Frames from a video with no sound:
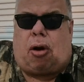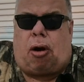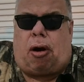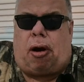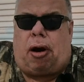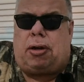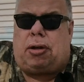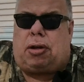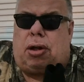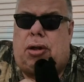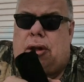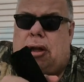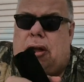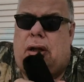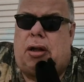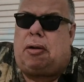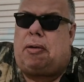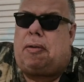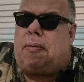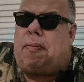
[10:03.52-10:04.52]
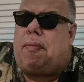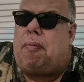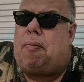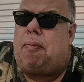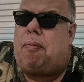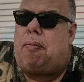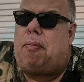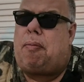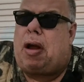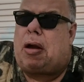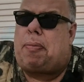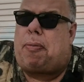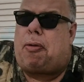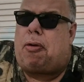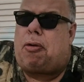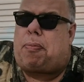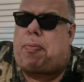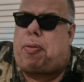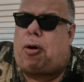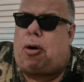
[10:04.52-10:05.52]
card to the
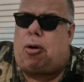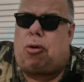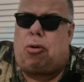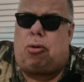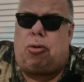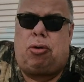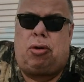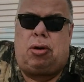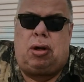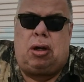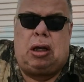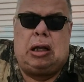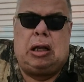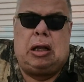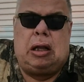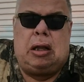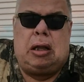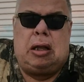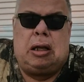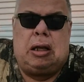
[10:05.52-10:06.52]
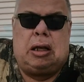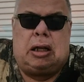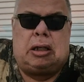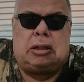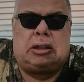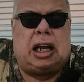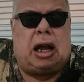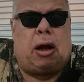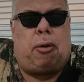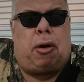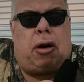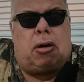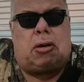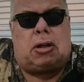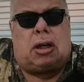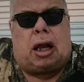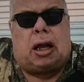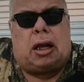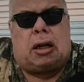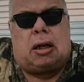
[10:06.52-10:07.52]
MacBook Pro and see how it
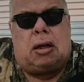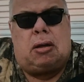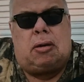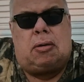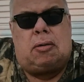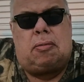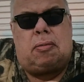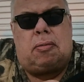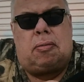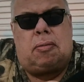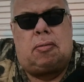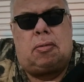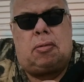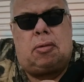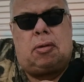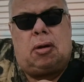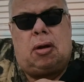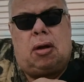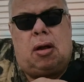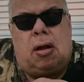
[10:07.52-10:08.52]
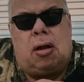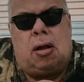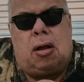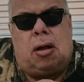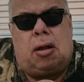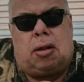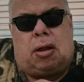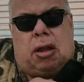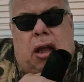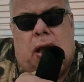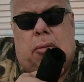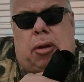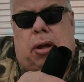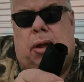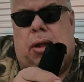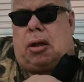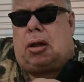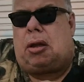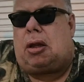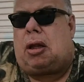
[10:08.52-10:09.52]
looks like. See if
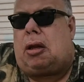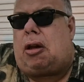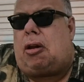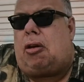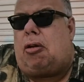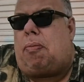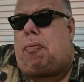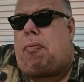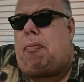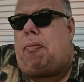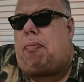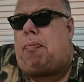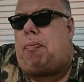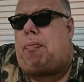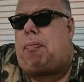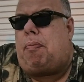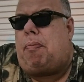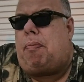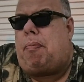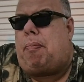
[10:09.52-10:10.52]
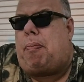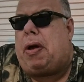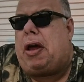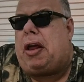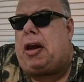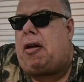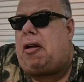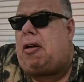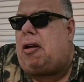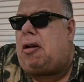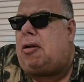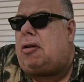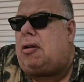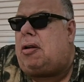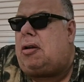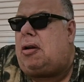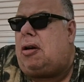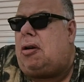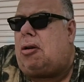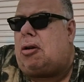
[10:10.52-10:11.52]
this little bit
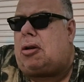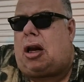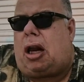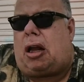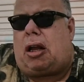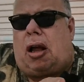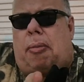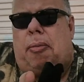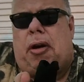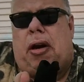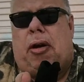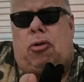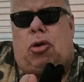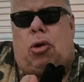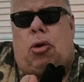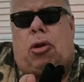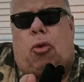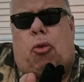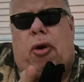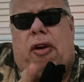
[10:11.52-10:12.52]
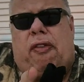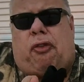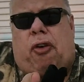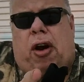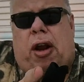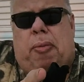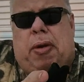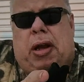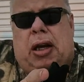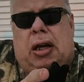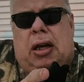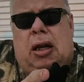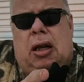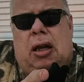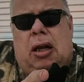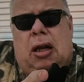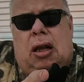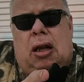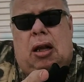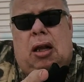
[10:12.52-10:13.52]
looks like. I'm gonna do the reframing.
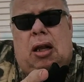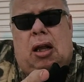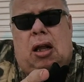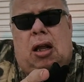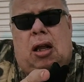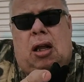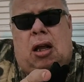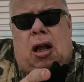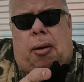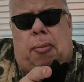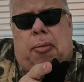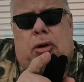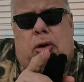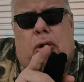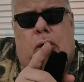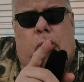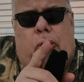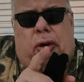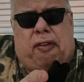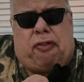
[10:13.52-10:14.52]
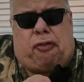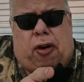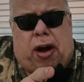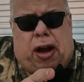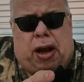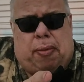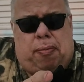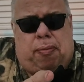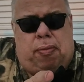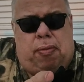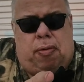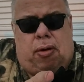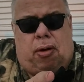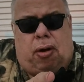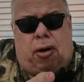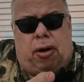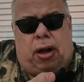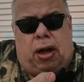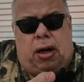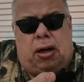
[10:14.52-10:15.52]
I'm gonna do a reframe
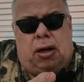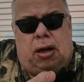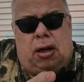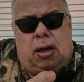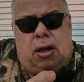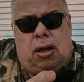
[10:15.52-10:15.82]
on it,